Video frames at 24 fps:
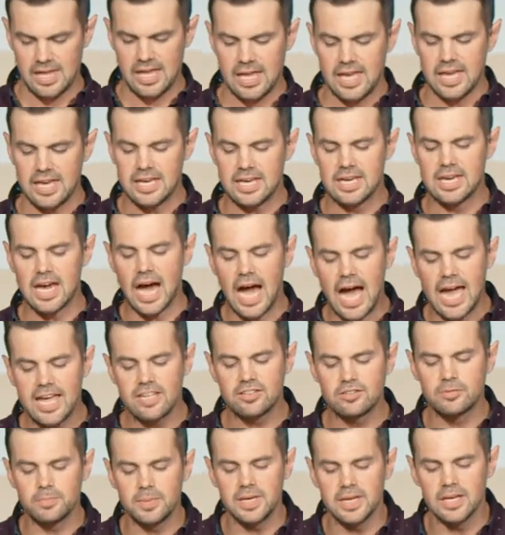He
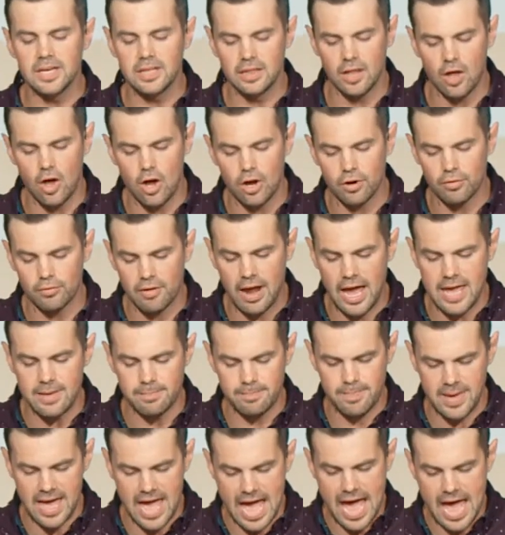guides me along right
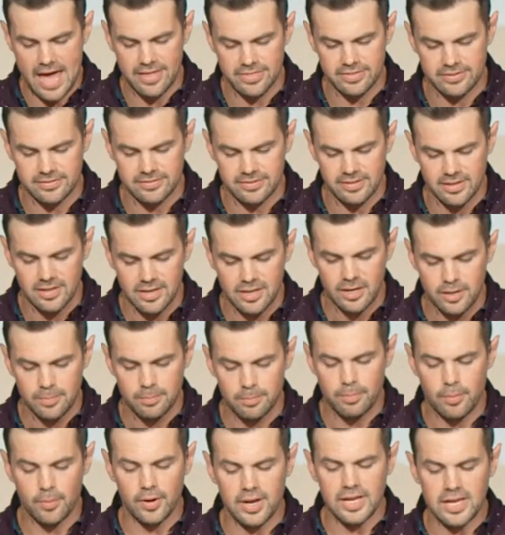paths,
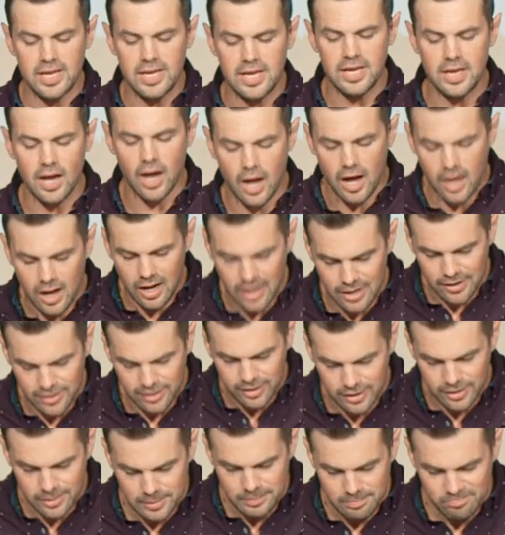bringing
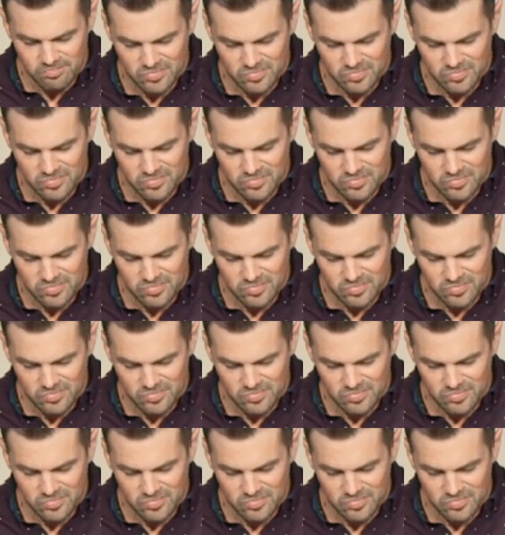honor